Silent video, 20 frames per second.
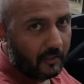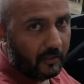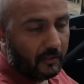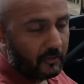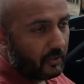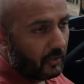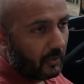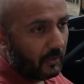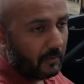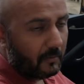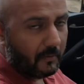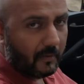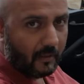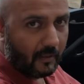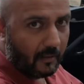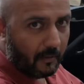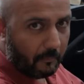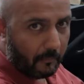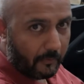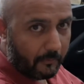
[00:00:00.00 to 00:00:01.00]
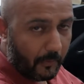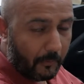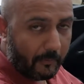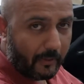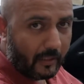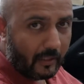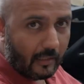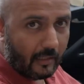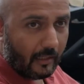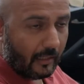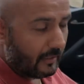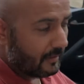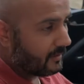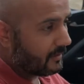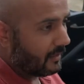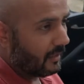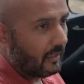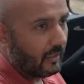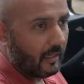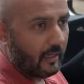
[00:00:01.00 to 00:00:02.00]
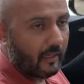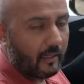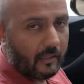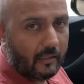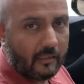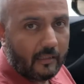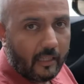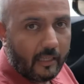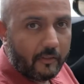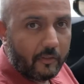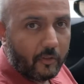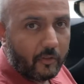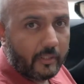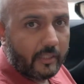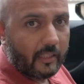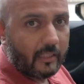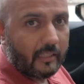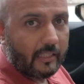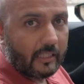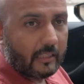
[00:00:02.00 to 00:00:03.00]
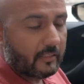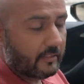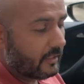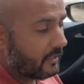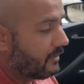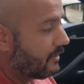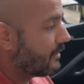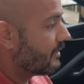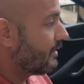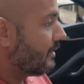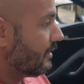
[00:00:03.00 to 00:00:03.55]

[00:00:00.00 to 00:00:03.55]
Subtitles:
So, before I let you hear the engine,